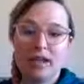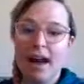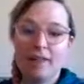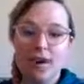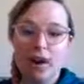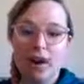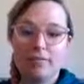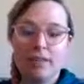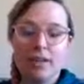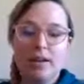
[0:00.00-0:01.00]
gas
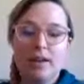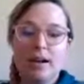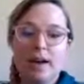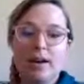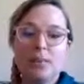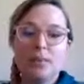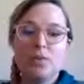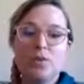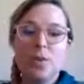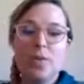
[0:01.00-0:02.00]
off,
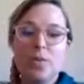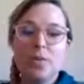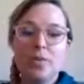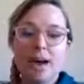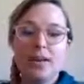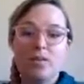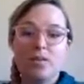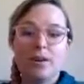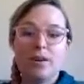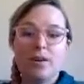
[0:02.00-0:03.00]
so that
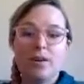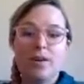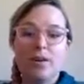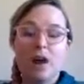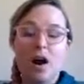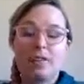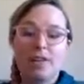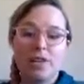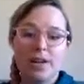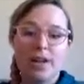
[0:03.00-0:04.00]
the
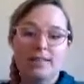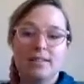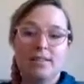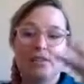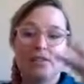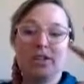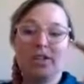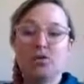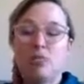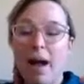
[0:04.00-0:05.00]
oxygen gas is actually
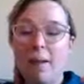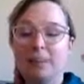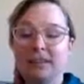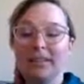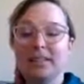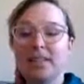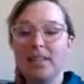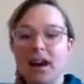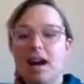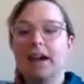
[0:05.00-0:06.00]
trapped
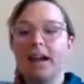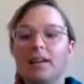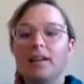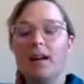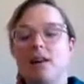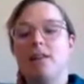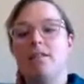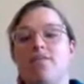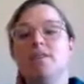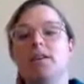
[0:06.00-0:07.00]
inside
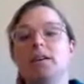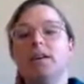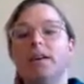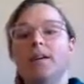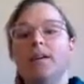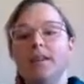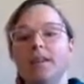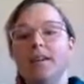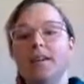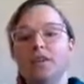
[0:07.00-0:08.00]
of
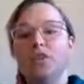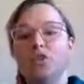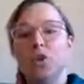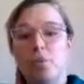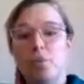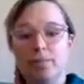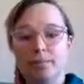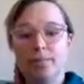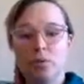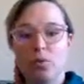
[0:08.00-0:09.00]
the soap.
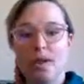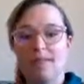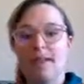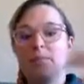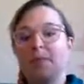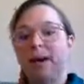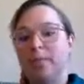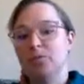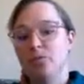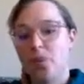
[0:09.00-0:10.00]
And then it
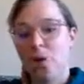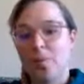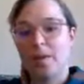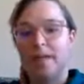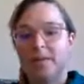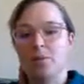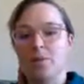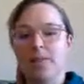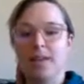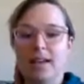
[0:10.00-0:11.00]
becomes foam, and then we
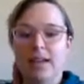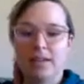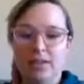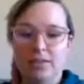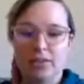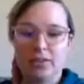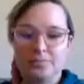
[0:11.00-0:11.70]
see that color.